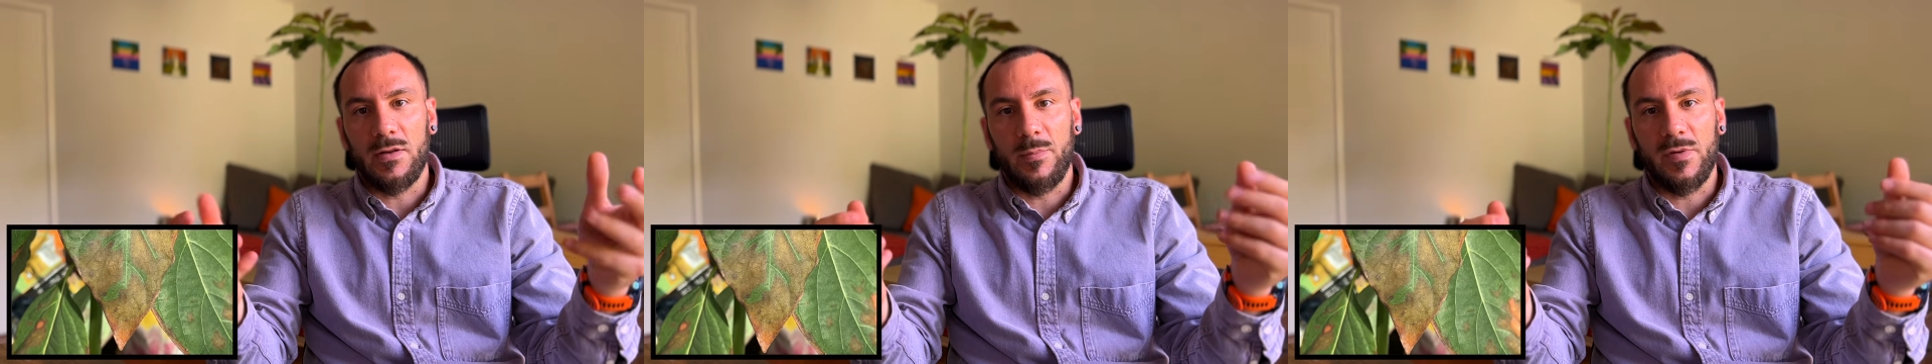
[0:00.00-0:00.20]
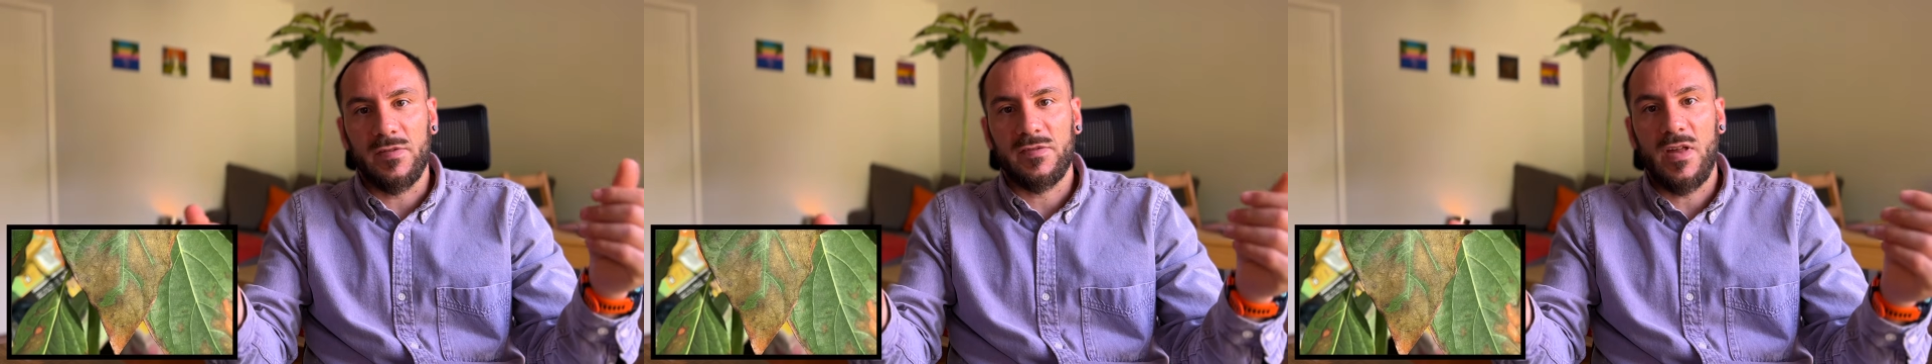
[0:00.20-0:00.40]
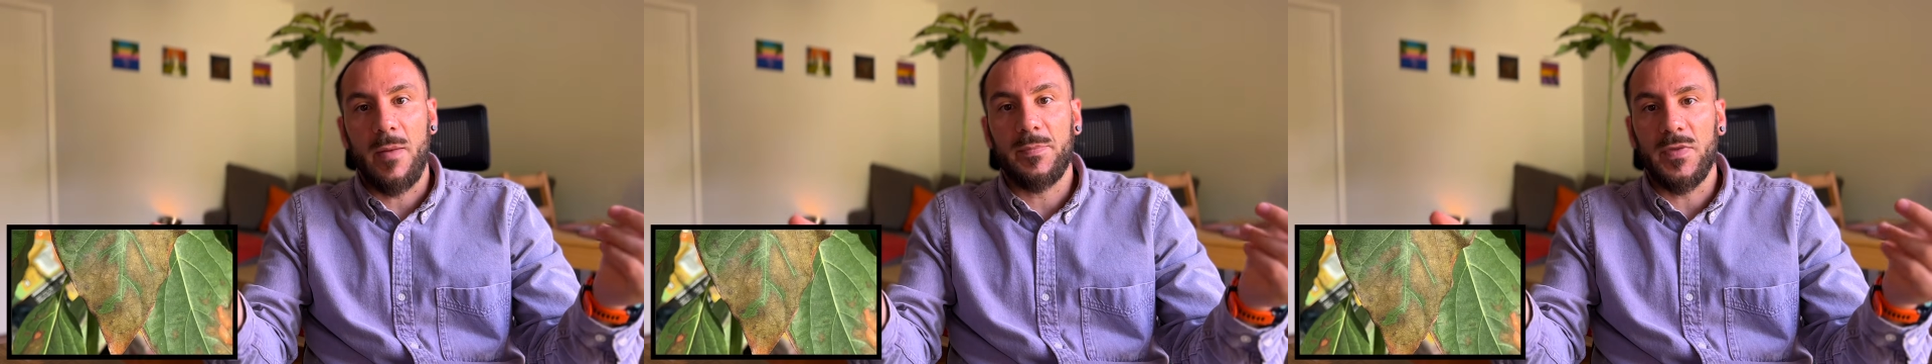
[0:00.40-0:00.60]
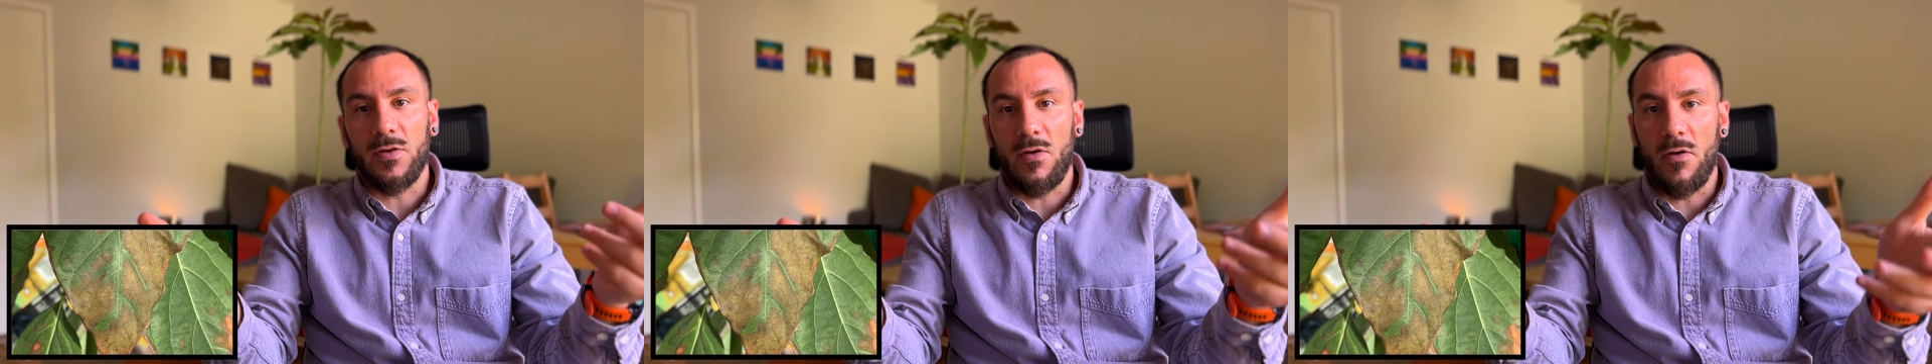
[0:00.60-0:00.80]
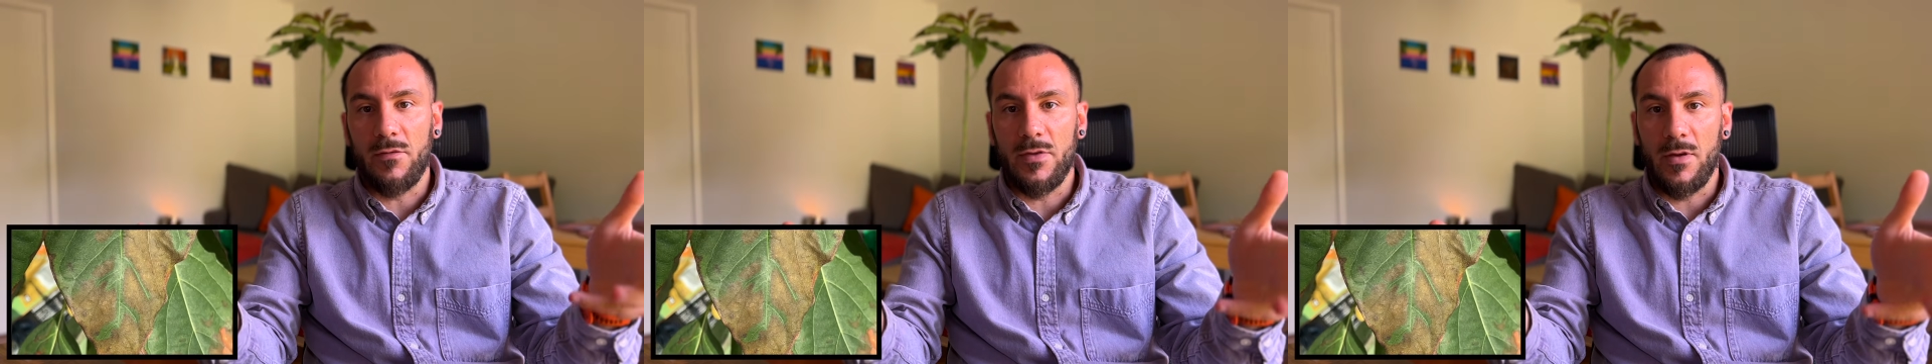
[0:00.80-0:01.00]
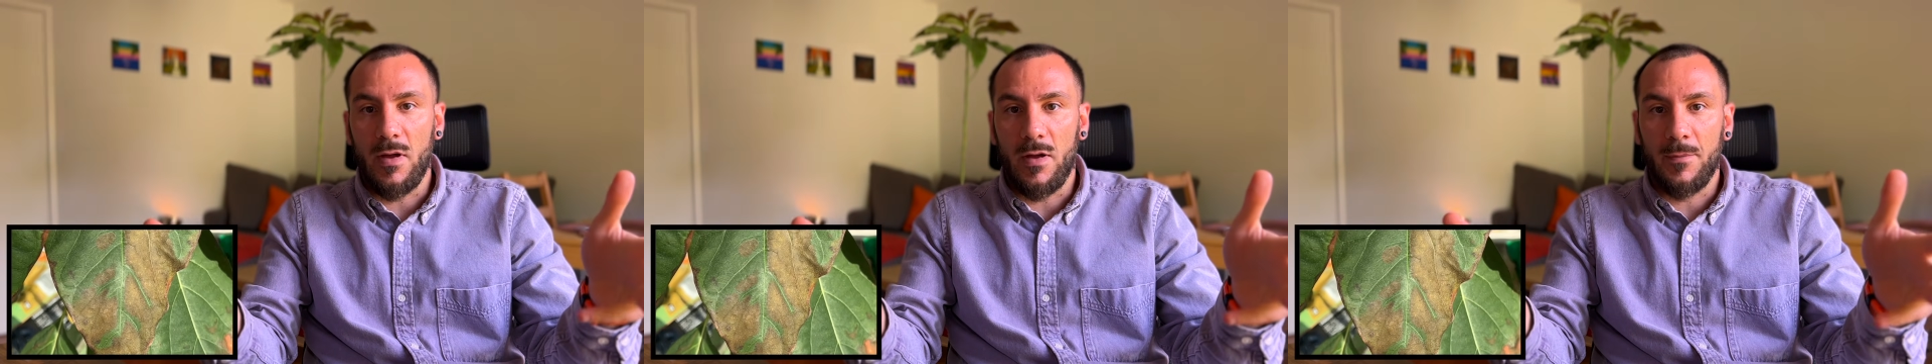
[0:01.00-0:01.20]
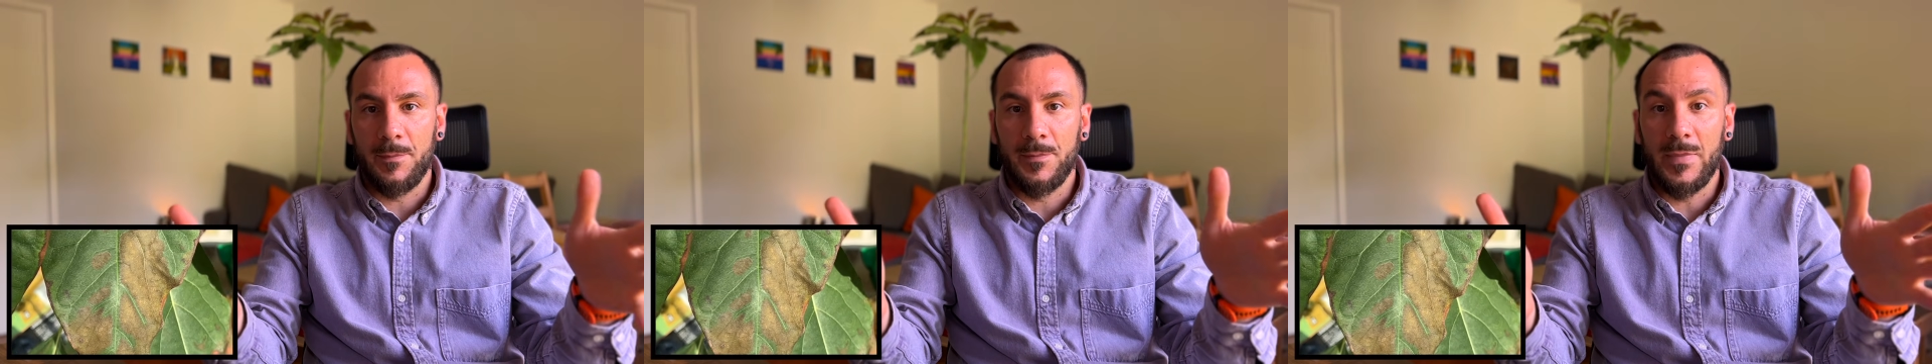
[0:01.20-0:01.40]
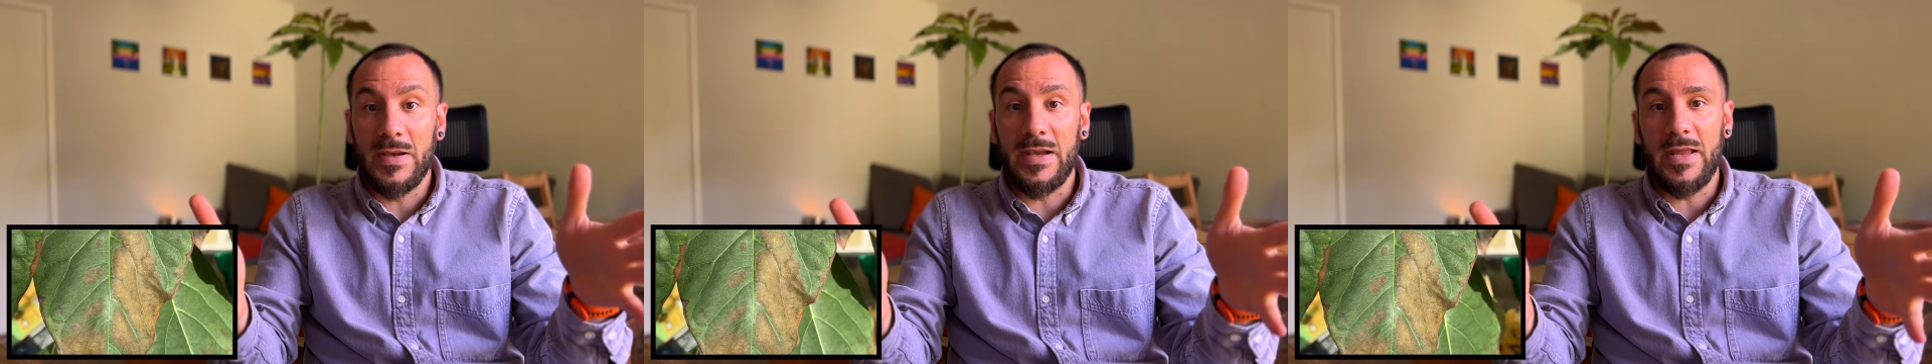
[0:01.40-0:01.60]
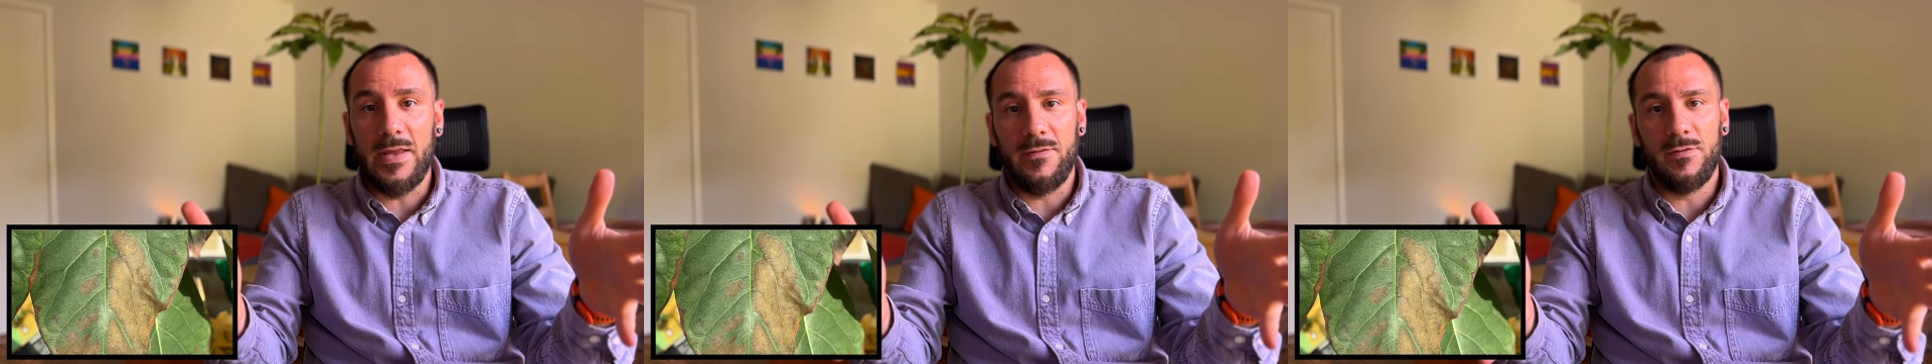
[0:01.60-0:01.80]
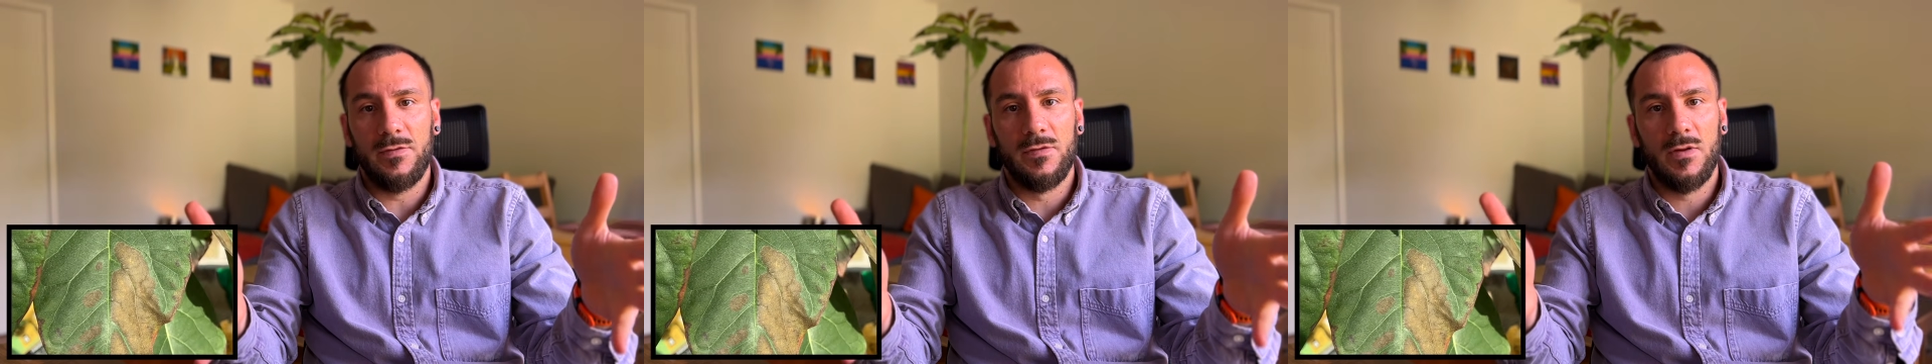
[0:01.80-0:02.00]
perceptor of the
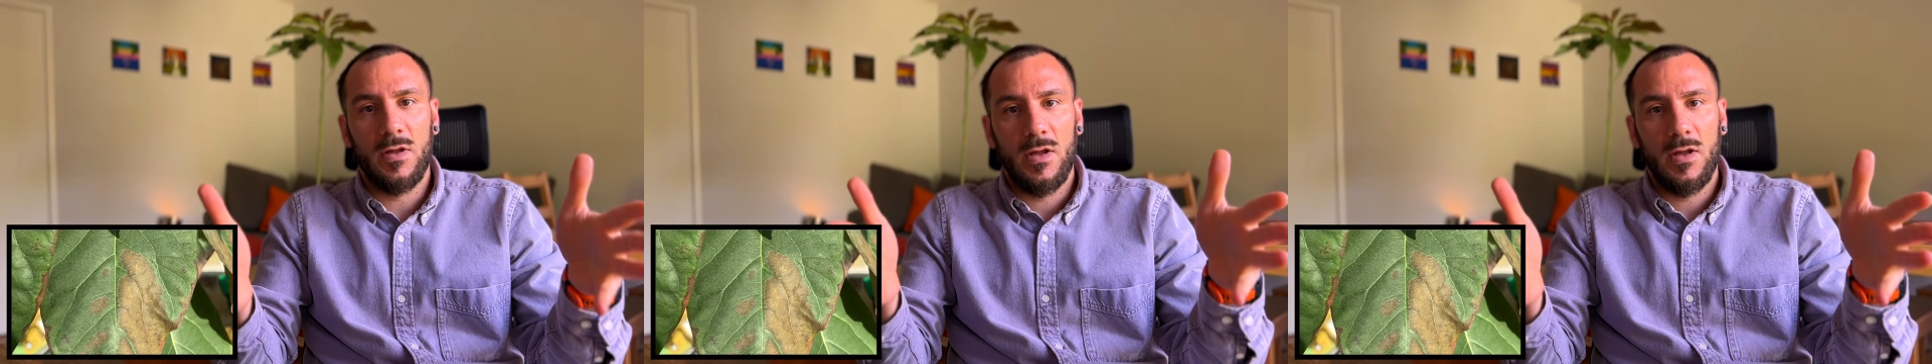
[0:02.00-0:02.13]
leaves